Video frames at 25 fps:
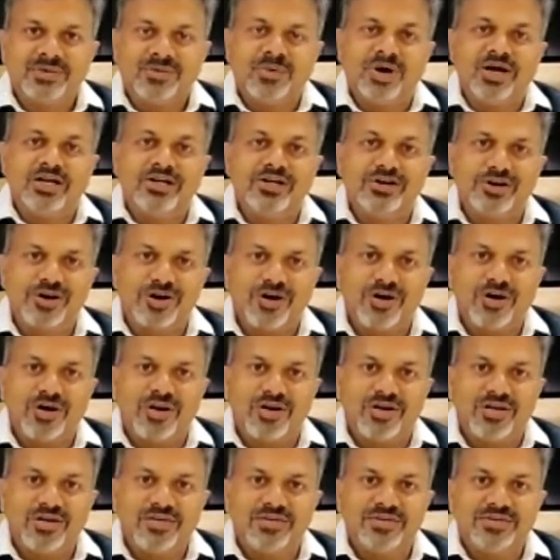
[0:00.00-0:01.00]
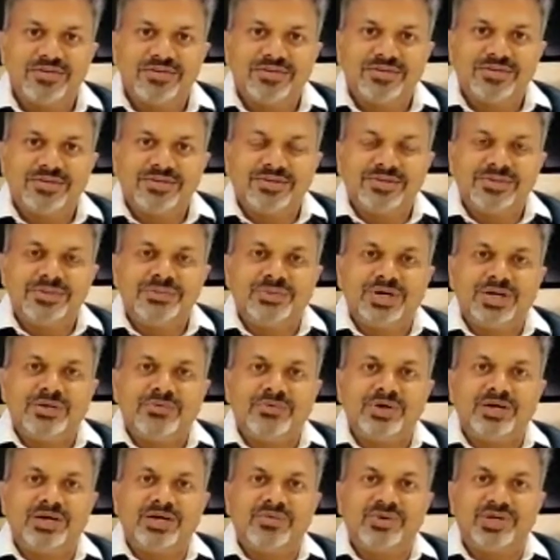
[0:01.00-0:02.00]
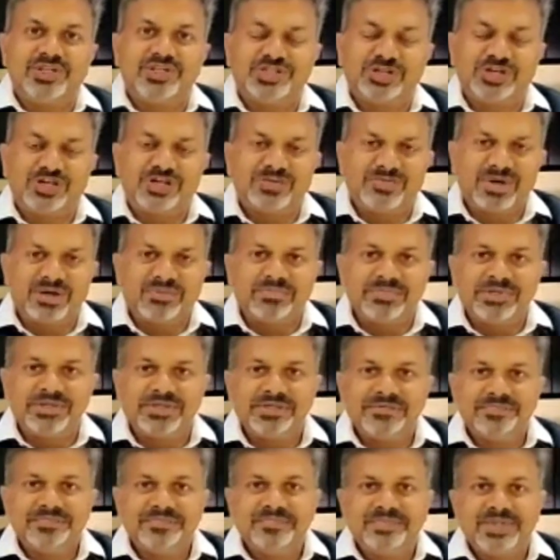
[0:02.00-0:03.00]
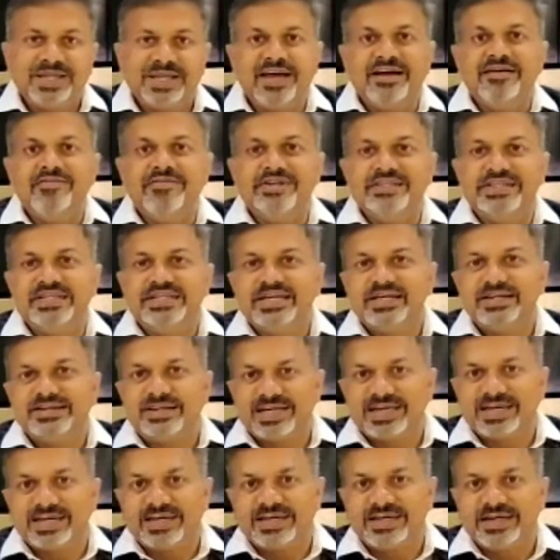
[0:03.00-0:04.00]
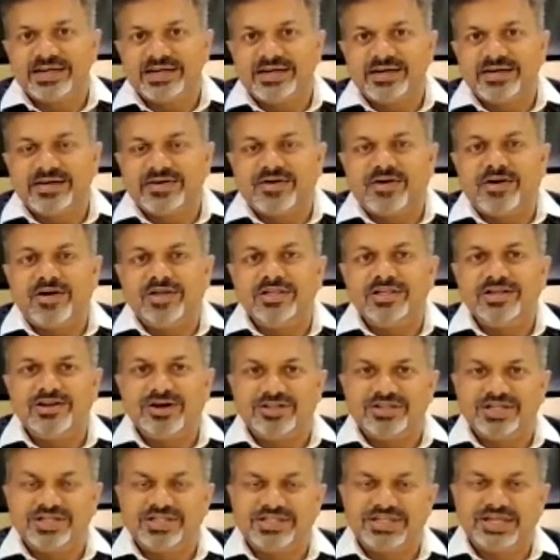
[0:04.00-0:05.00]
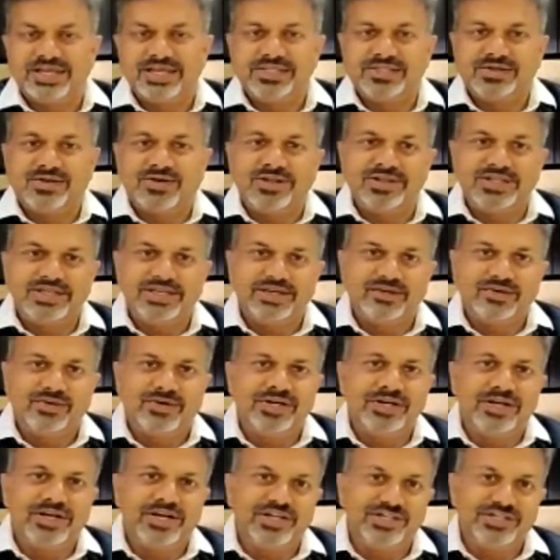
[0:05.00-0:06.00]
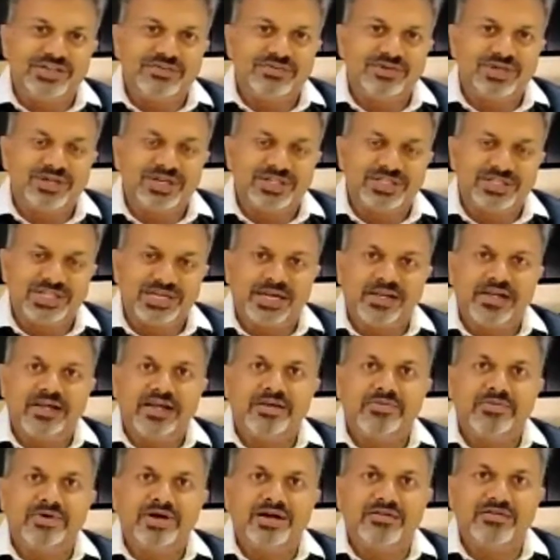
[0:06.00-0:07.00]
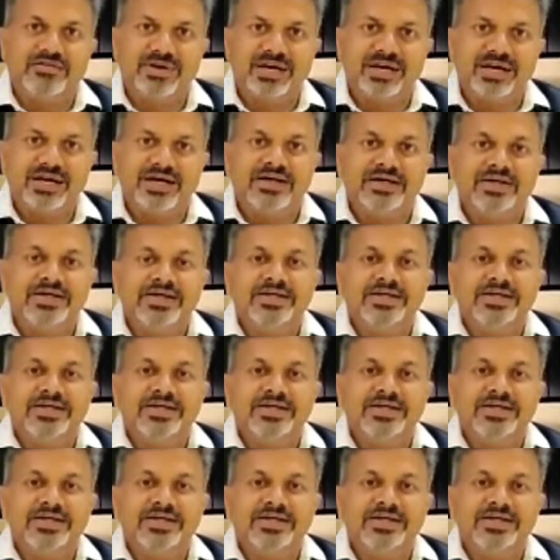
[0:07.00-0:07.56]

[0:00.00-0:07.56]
one call to Anvayaa once you're a member. Everything is taken care, all the logistics, all the coordination work is taken care by Anvayaa.